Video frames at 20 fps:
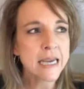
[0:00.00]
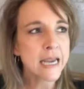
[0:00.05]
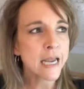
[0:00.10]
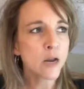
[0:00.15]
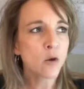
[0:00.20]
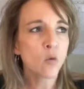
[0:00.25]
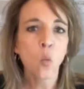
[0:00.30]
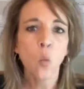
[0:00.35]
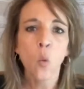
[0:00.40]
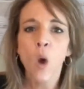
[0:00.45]

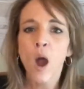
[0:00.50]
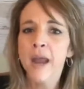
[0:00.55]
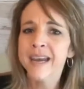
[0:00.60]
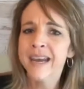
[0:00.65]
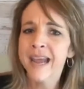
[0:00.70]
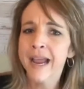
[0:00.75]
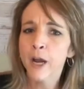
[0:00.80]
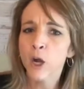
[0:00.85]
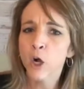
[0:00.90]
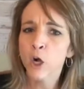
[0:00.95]
in
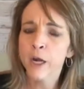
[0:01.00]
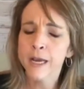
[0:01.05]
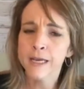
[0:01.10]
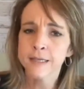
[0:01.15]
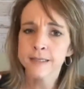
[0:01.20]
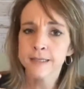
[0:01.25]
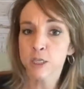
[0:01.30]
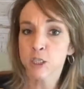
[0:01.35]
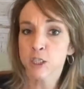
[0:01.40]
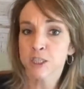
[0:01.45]
one
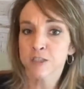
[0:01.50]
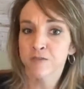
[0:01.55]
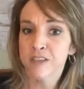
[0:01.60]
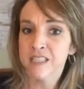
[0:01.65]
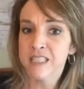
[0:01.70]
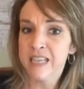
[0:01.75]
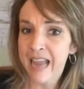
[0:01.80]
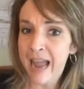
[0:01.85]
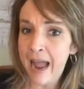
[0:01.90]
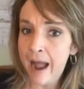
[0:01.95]
area, such as
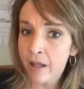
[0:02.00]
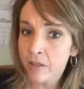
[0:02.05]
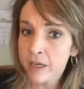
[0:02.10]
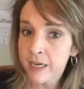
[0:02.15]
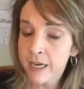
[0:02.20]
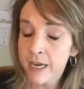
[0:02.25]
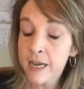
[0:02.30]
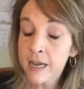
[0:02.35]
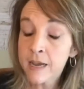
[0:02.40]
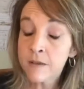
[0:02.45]

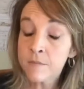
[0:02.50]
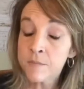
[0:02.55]
physicality,